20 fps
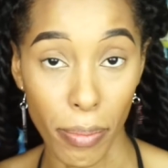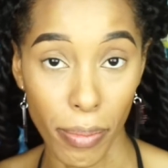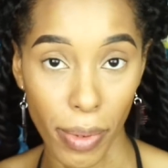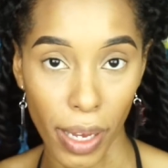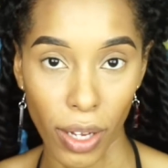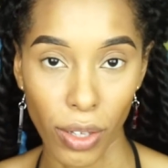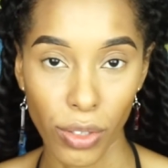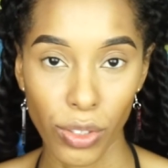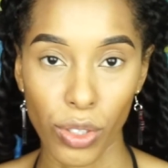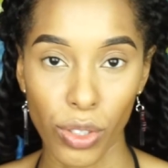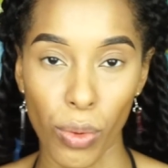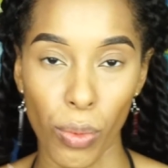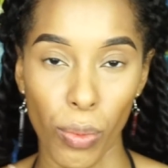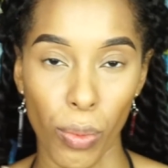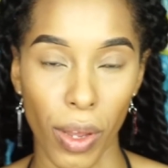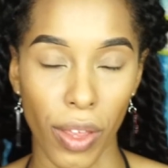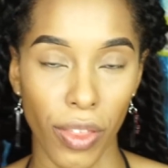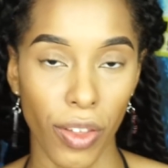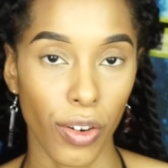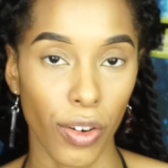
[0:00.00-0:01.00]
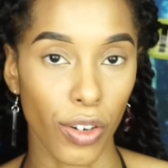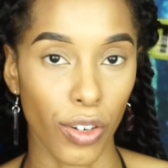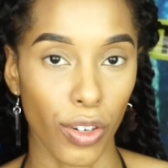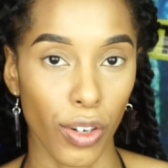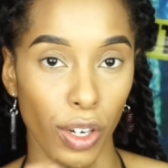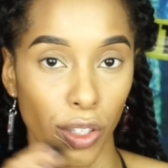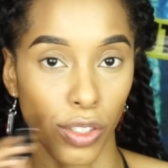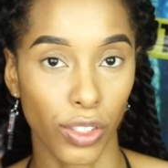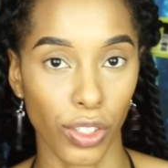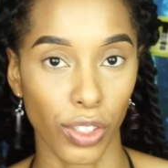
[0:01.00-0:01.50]
belt with
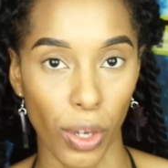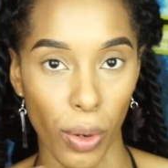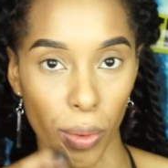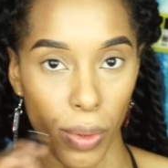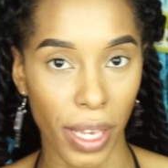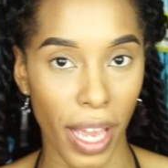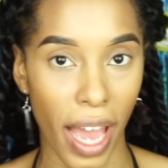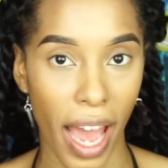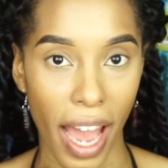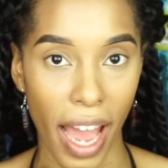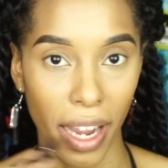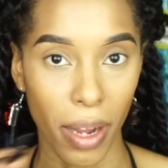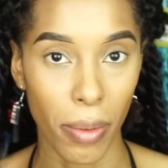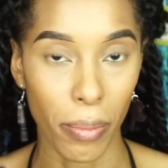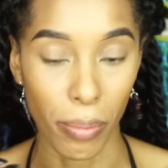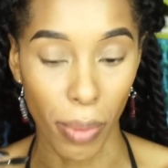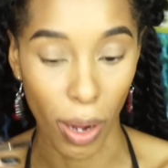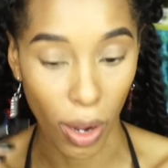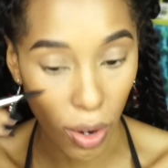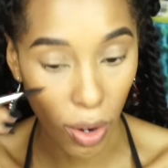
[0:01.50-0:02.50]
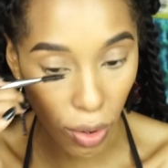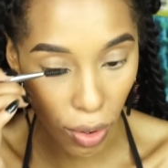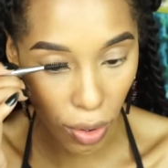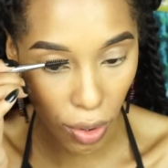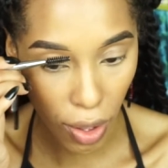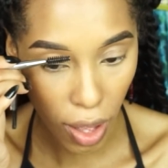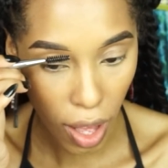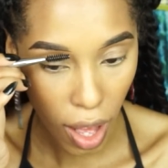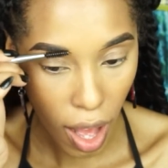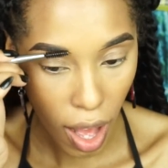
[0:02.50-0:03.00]
her zodiac
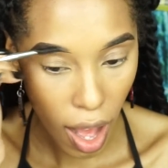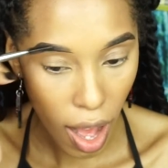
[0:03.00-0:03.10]
buckle